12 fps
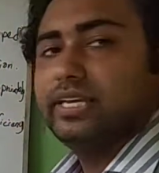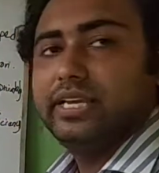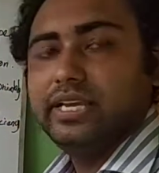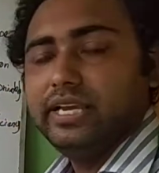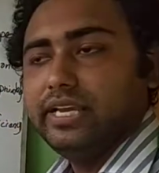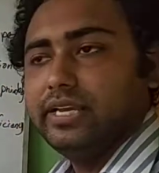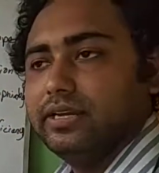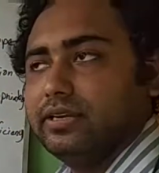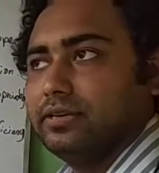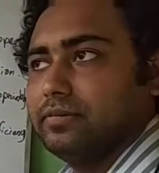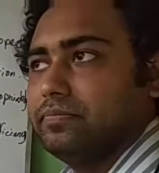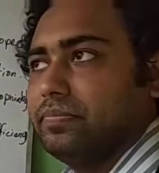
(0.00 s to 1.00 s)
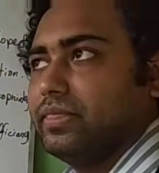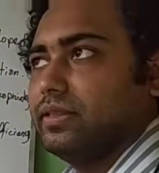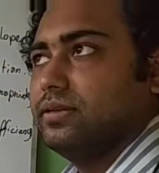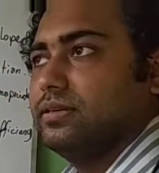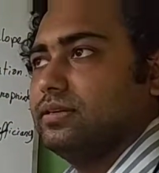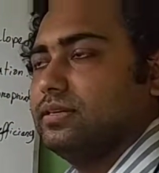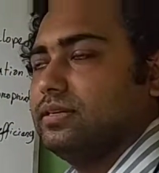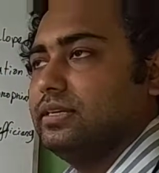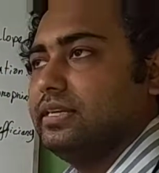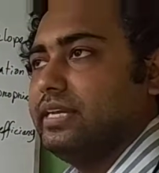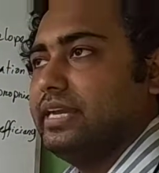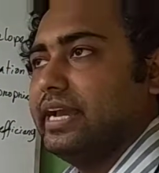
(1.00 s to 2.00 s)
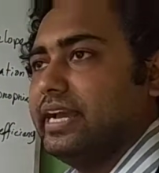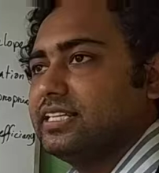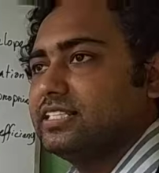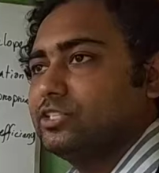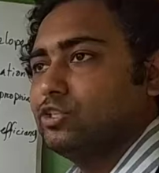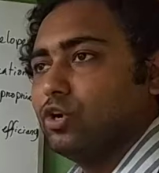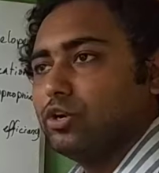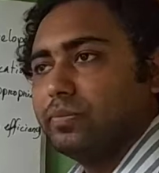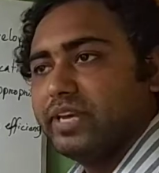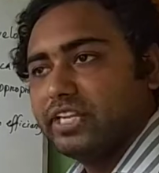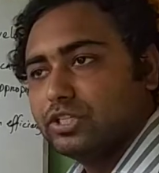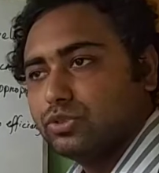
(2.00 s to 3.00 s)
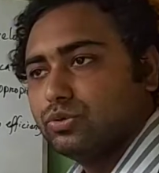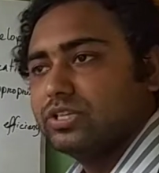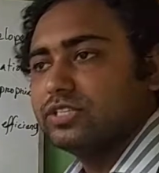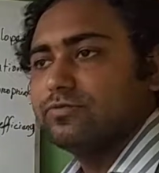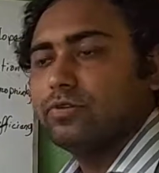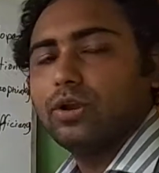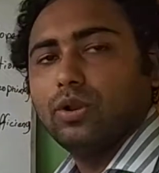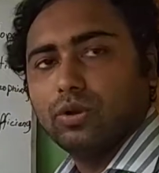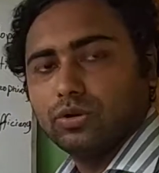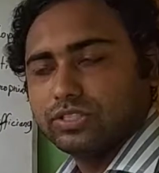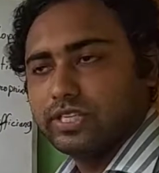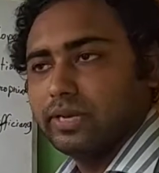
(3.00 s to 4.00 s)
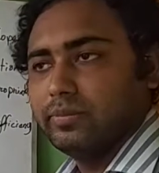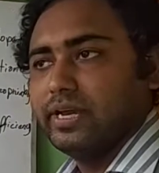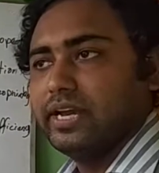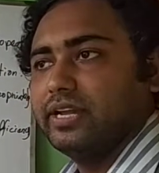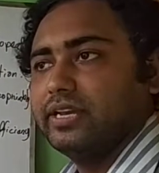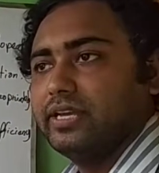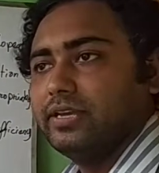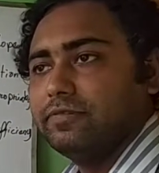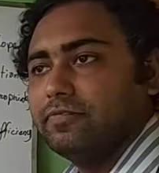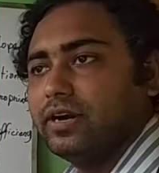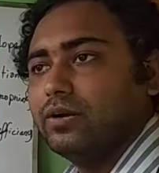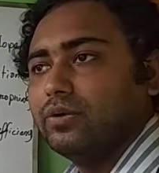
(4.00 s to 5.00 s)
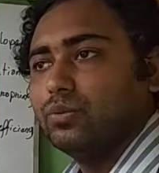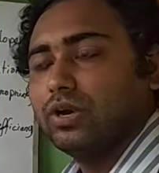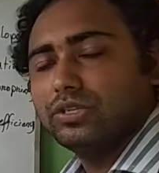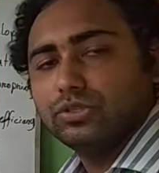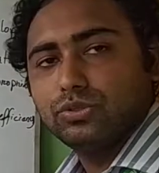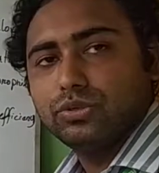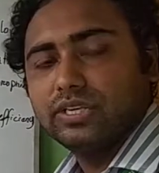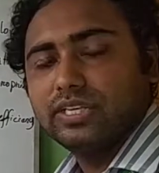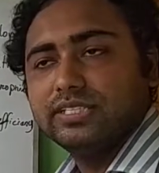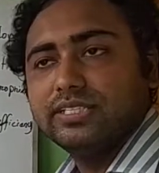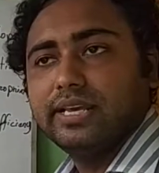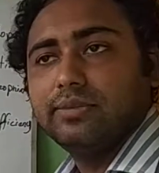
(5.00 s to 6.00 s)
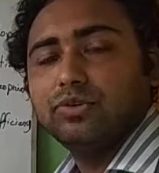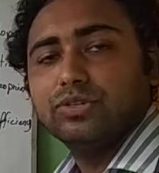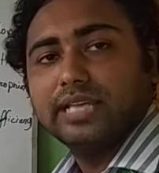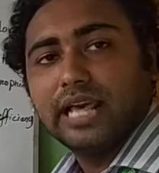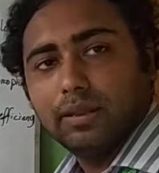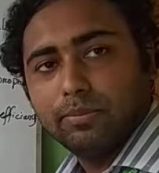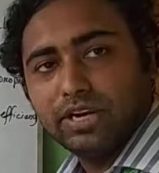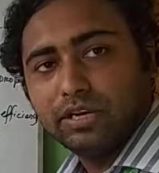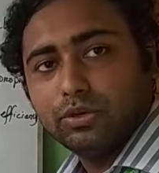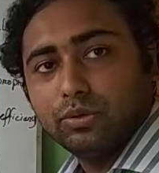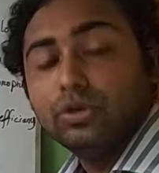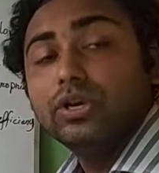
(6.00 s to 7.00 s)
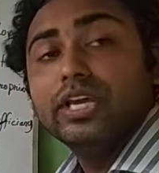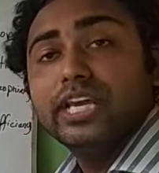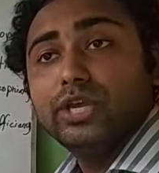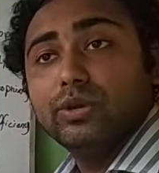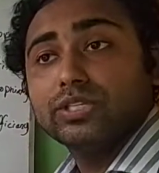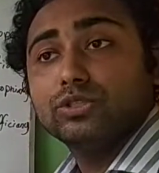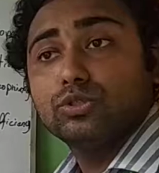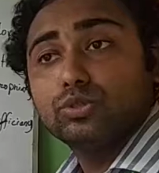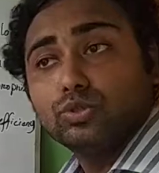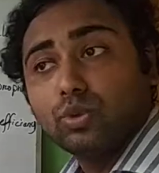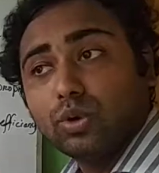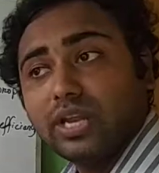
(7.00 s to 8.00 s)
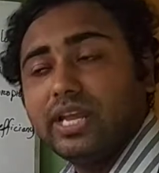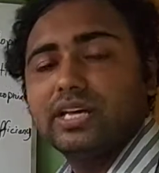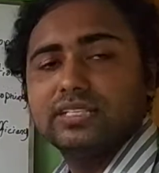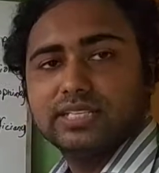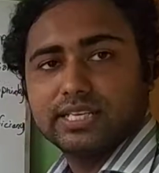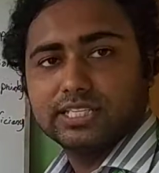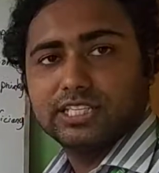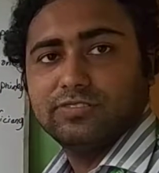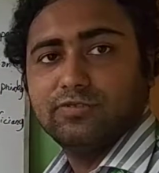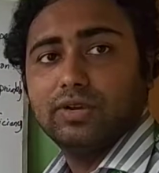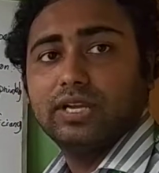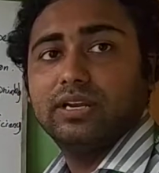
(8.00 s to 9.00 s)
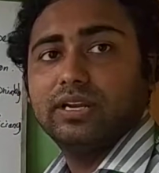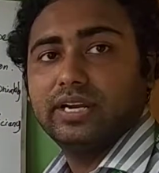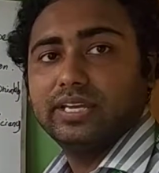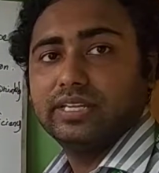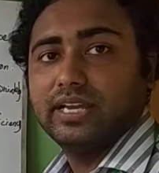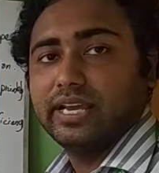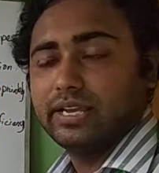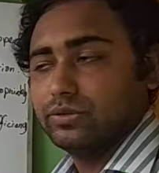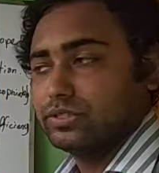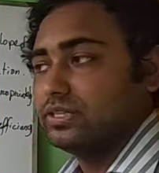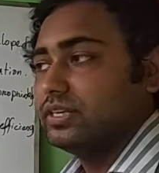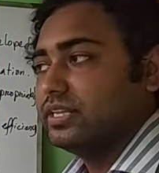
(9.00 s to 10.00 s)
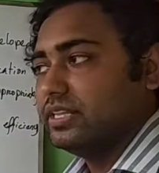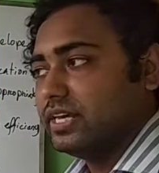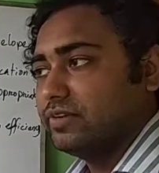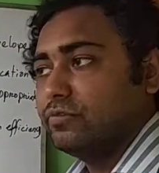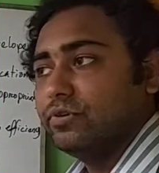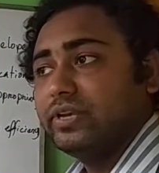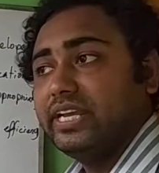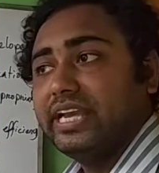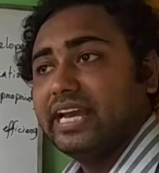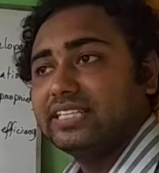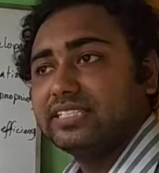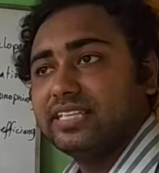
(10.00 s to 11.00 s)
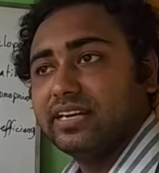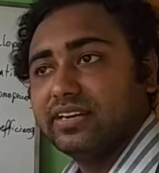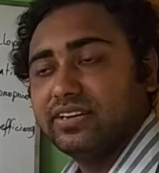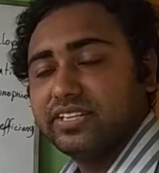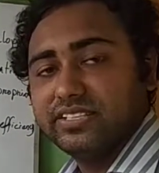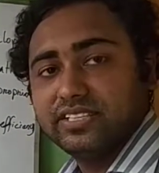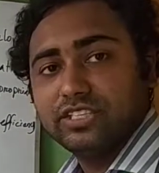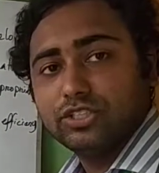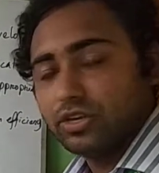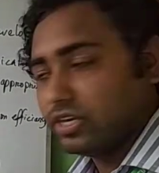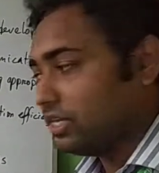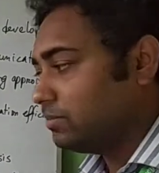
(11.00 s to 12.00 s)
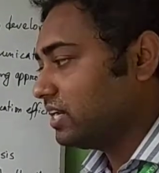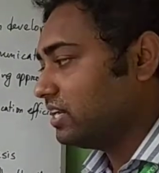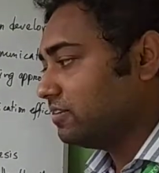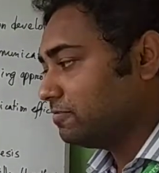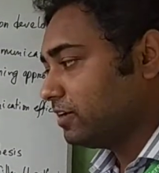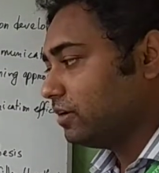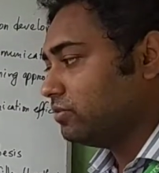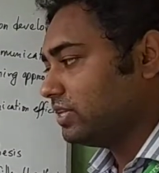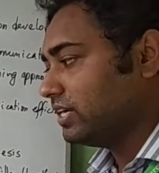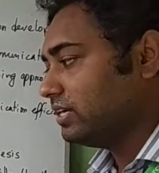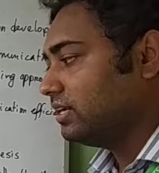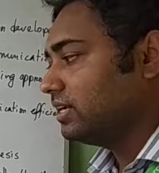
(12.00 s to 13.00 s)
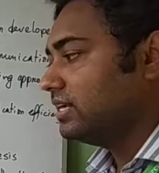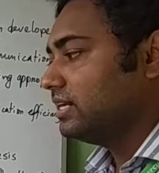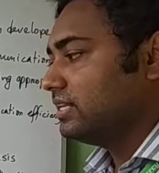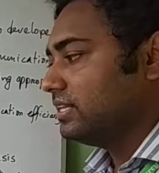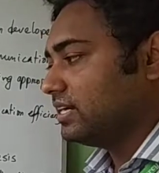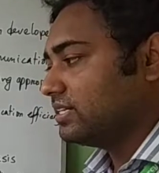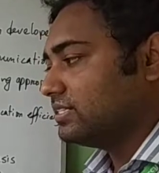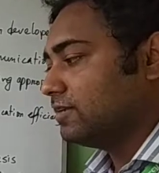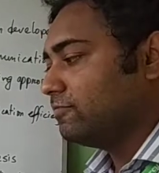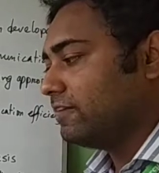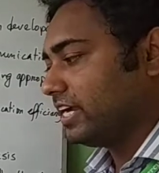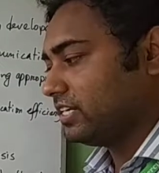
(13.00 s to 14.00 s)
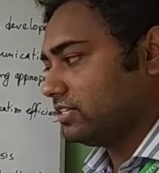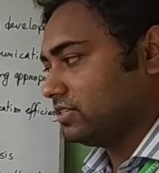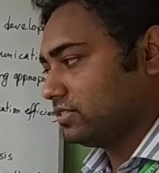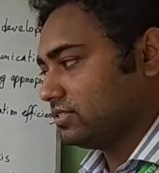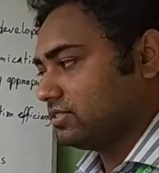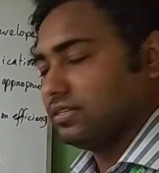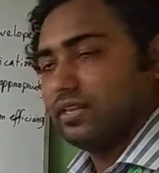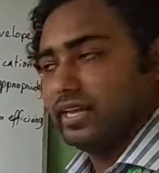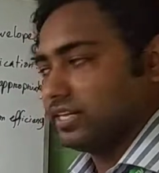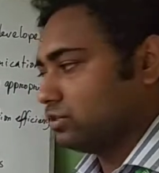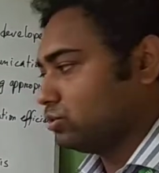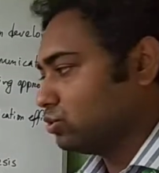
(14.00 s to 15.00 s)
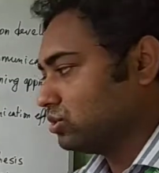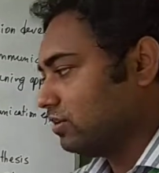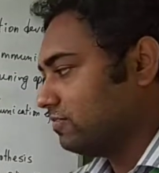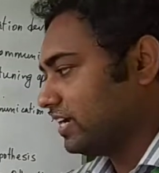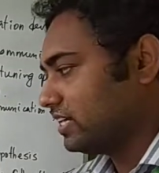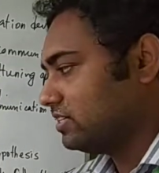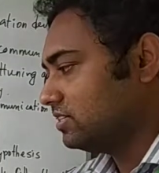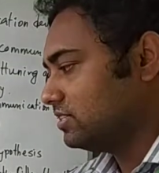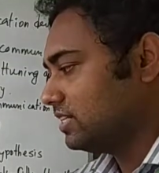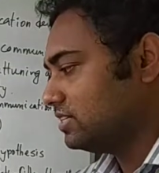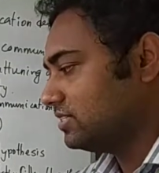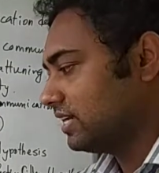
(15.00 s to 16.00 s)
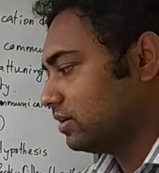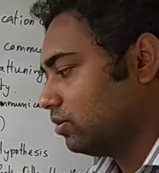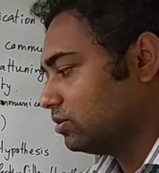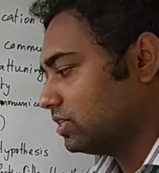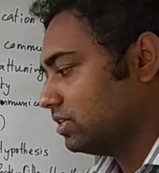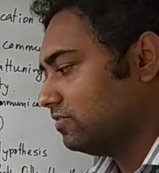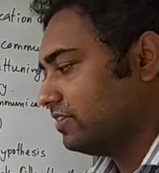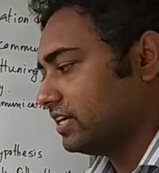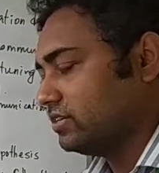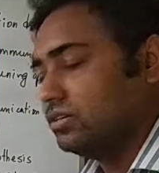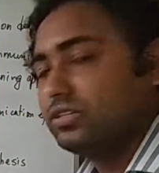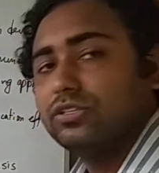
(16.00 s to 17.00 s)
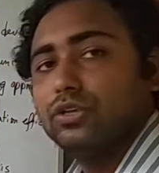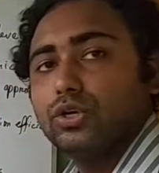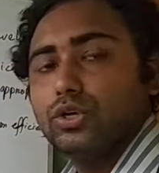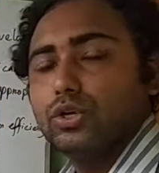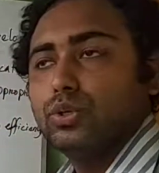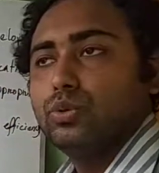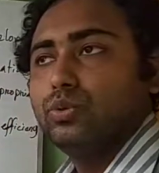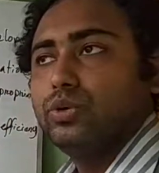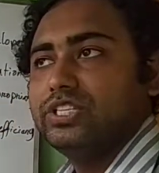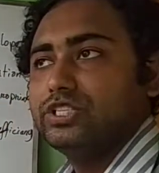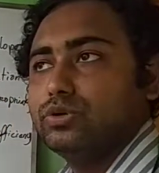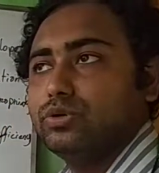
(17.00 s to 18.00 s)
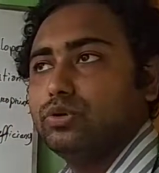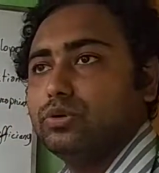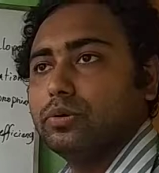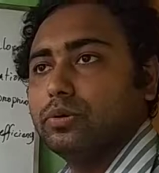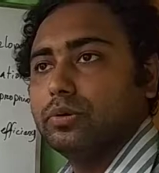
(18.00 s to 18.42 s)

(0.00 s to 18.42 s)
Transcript: He has taught many students for a long time, and he found one student, his name was Alberto. He was totally unsuccessful in learning the language. Therefore, he has done a research on him, and he found that there are some factors like social factors and psychological factors which could